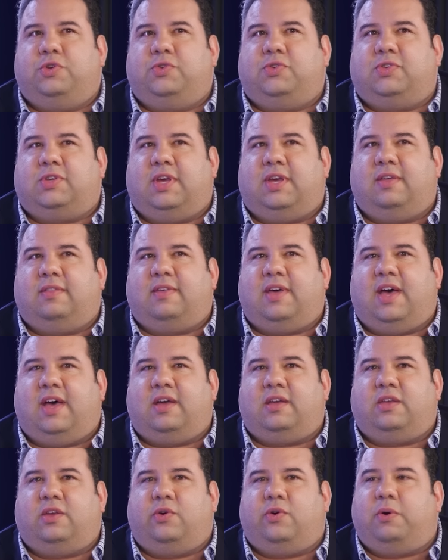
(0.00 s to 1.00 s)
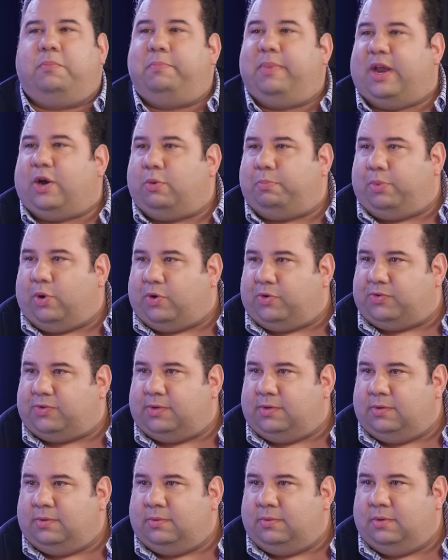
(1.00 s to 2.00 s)
you say that you're a better
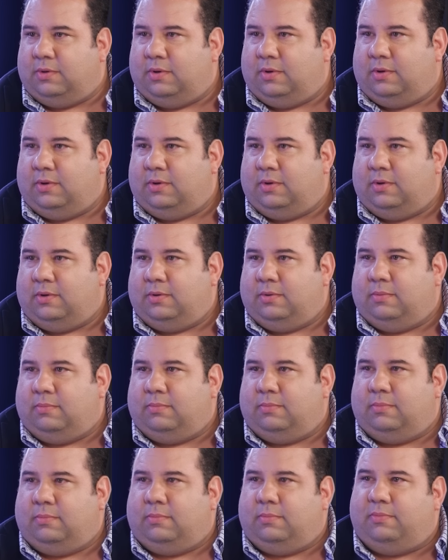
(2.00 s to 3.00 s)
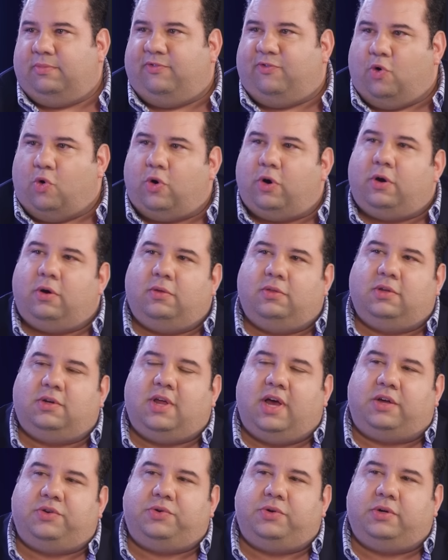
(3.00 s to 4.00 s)
person for the
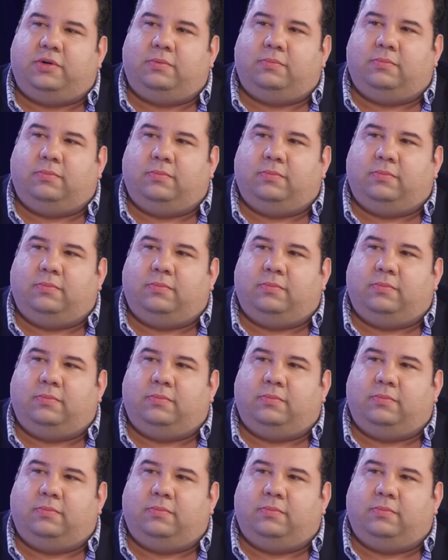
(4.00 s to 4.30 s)
doctorate?